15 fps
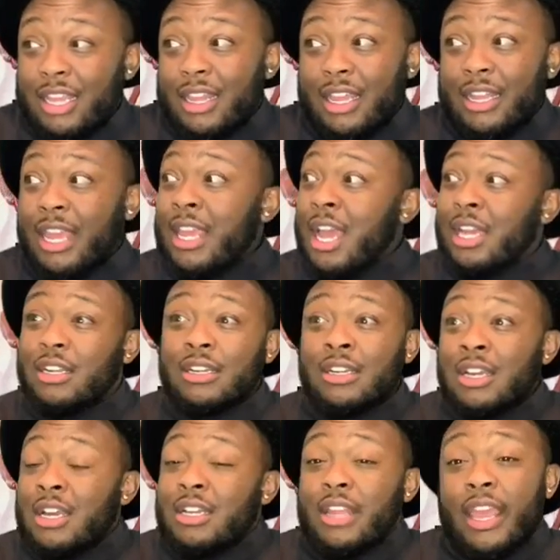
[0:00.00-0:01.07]
Like they kind
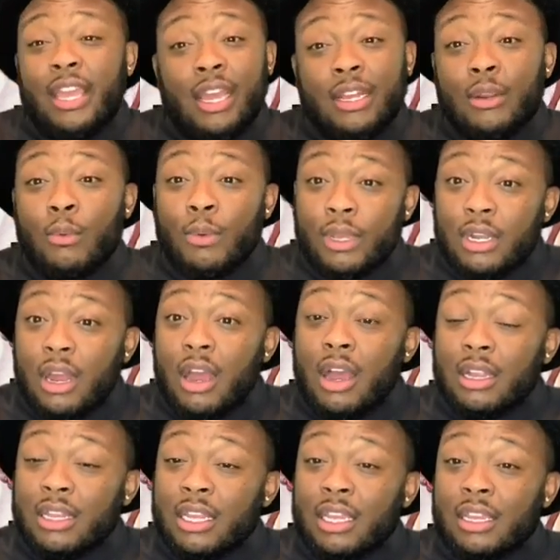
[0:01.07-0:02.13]
of went
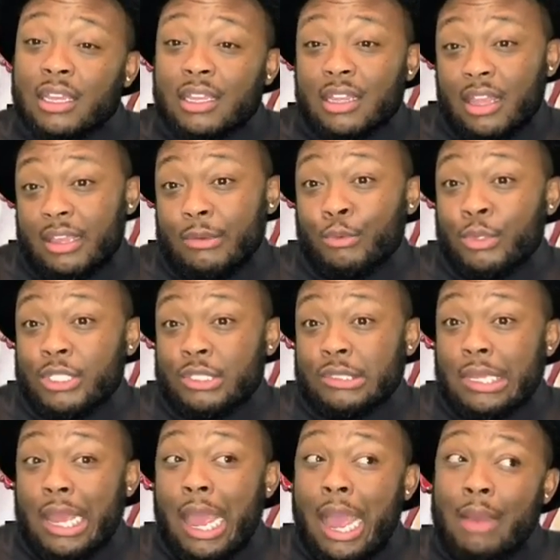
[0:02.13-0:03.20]
all in, which
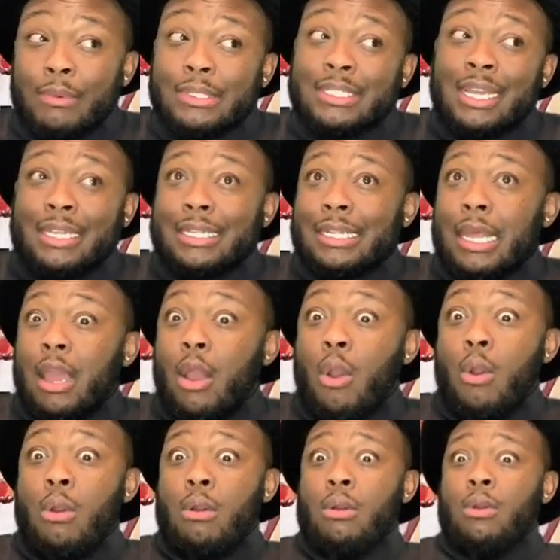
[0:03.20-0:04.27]
I was kind of like,
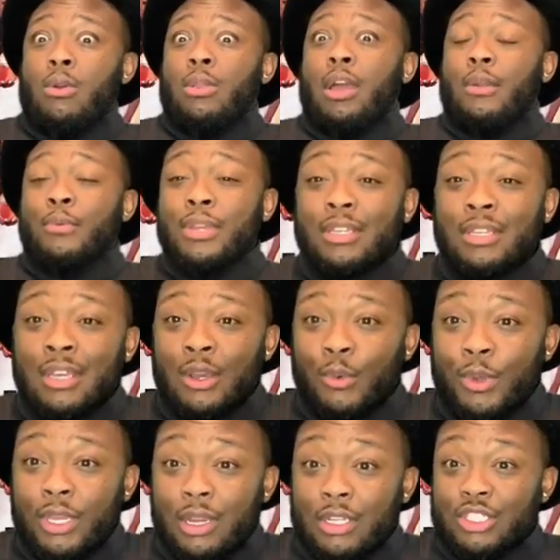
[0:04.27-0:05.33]
oh, like we
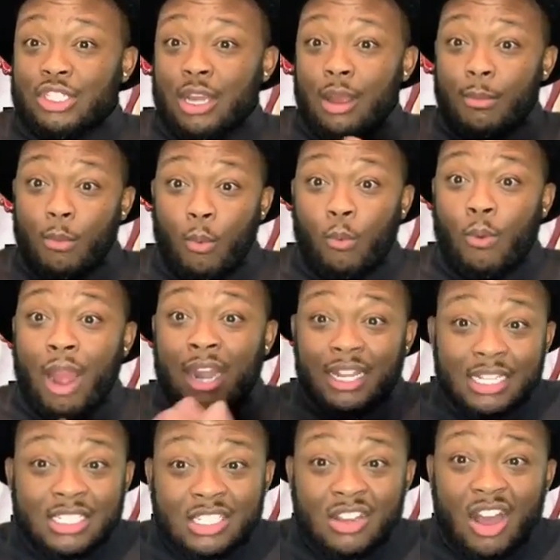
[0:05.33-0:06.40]
gonna jump right
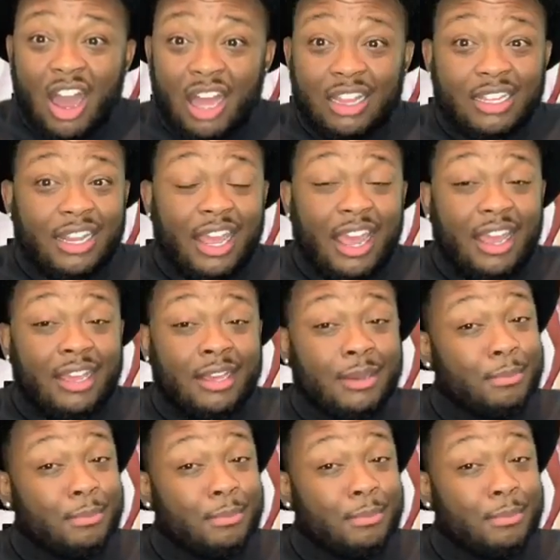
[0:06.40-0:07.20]
into all of that.